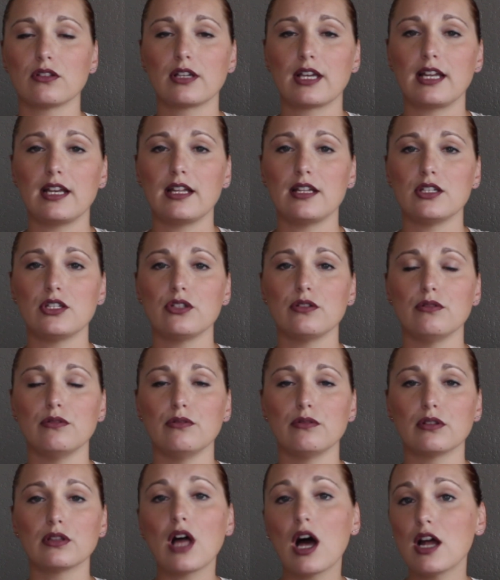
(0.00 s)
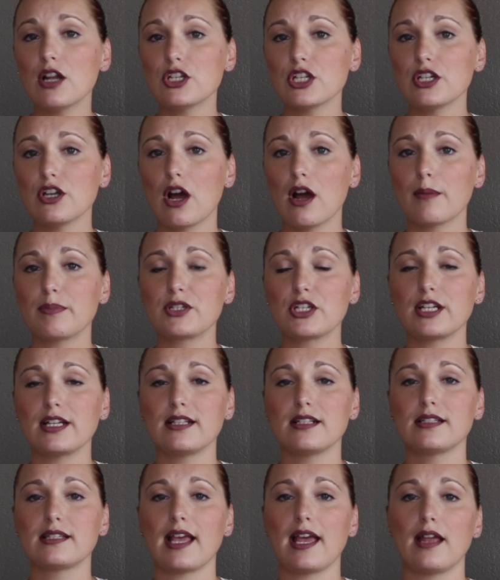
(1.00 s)
looking into lodging
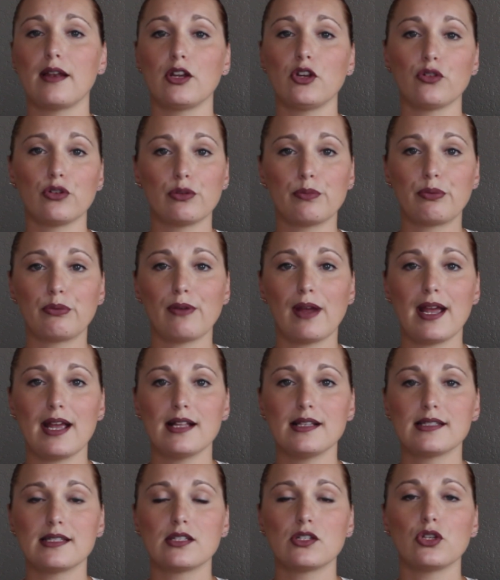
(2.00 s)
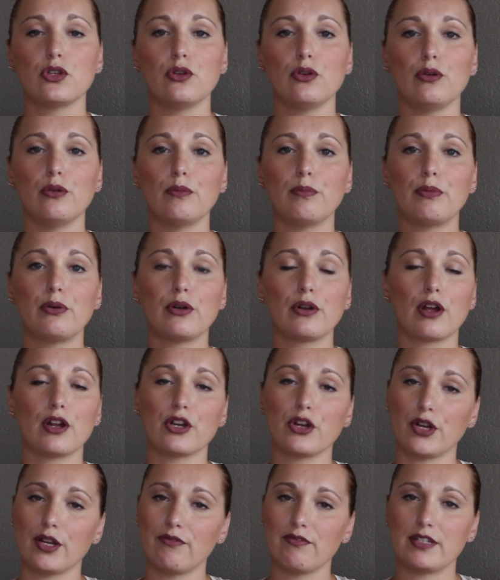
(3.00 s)
options and group rates to put on
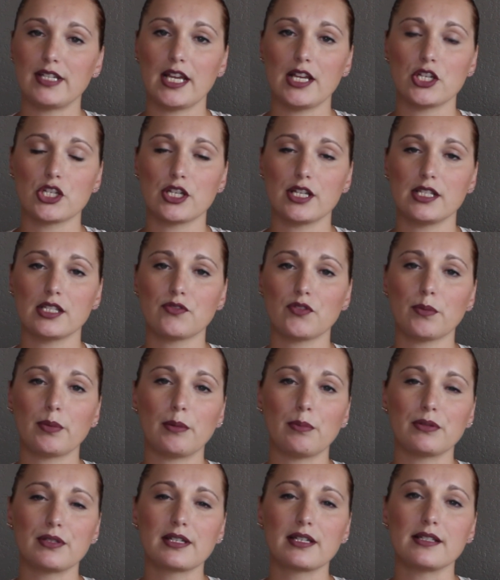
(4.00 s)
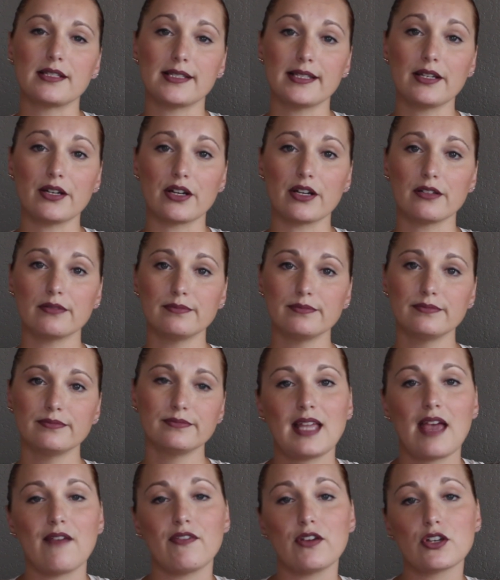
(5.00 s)
your invitations for people to consider.
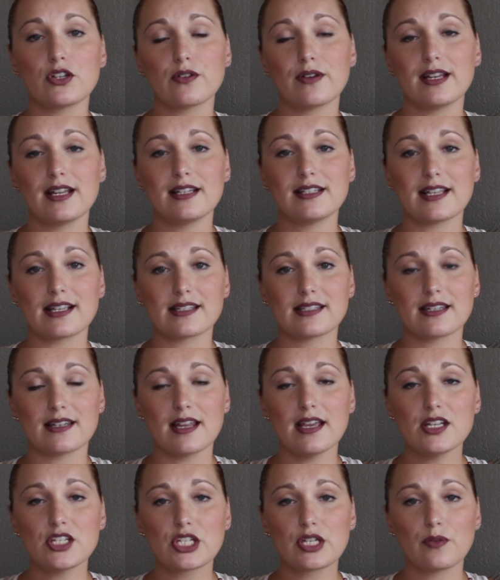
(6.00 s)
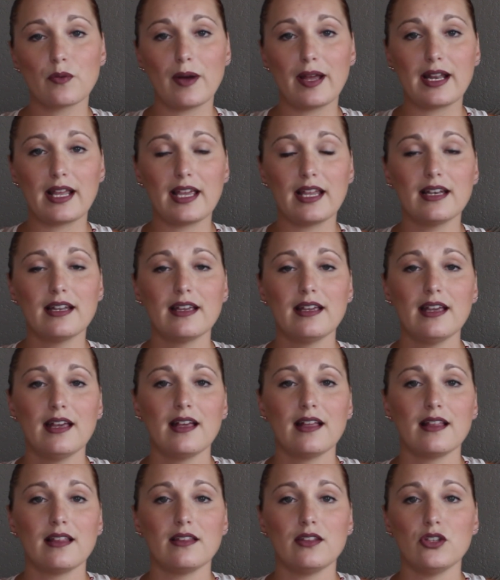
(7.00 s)
If you're doing a destination wedding,
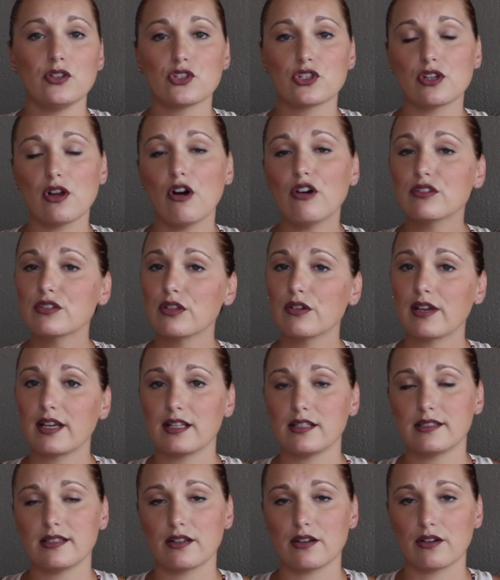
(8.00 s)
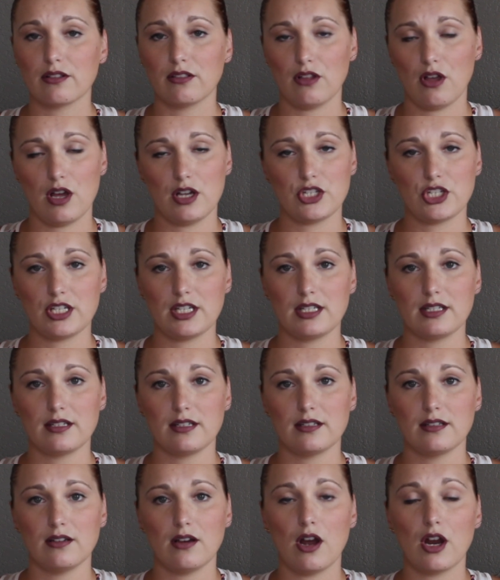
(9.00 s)
you should also consider lodging.
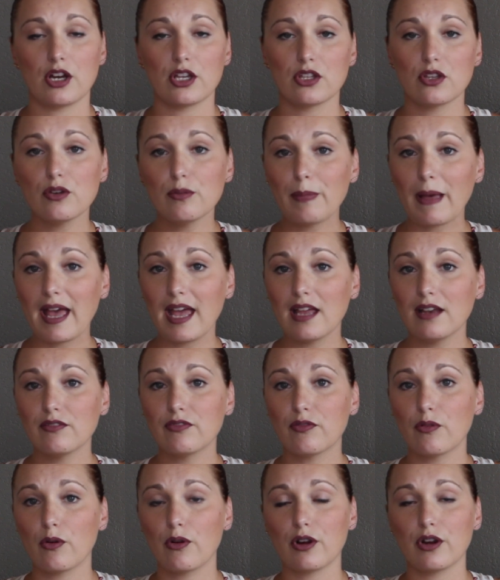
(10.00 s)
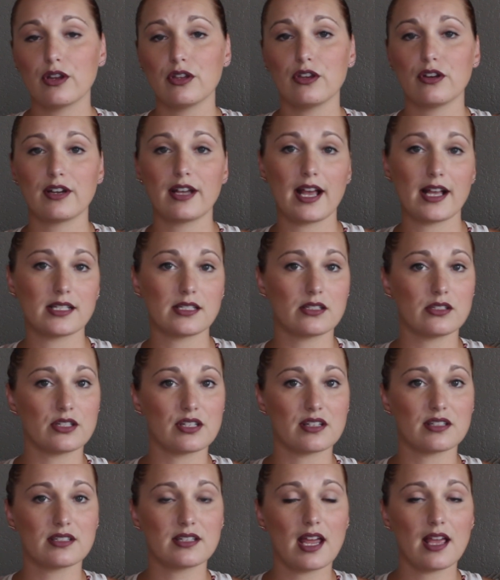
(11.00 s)
Are you paying for your guests
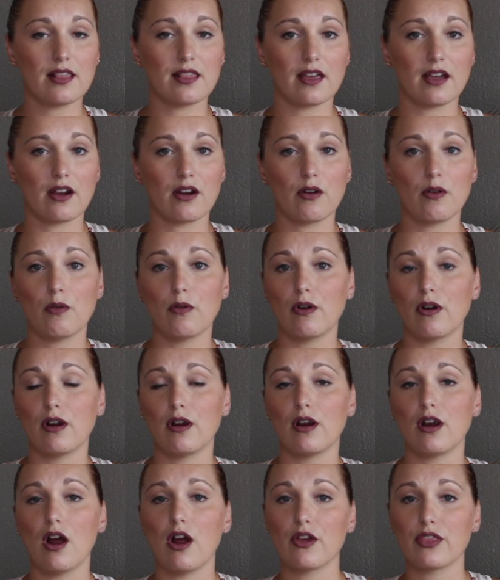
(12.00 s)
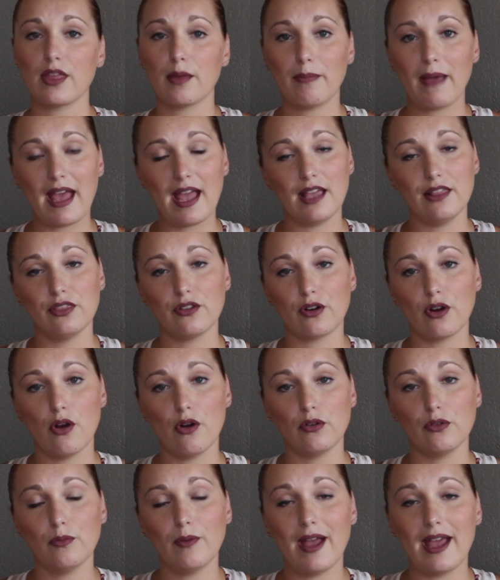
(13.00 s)
to stay there, or are they paying their
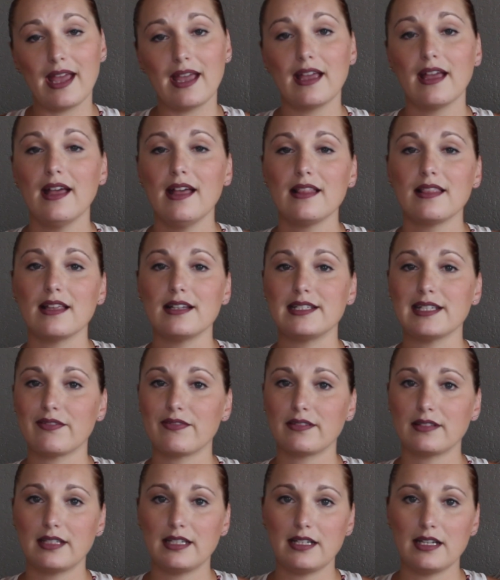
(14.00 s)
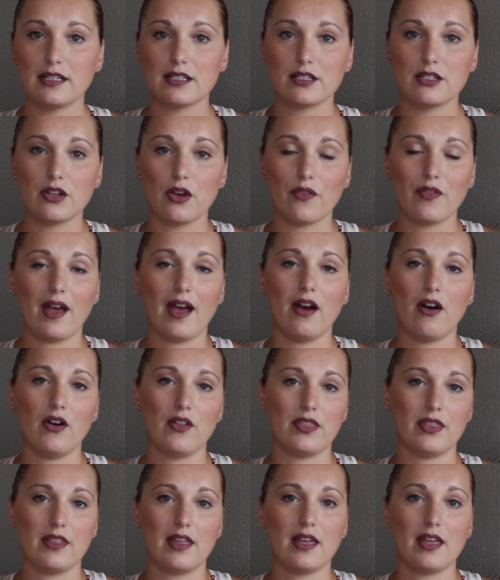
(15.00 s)
own way? They definitely need to know that on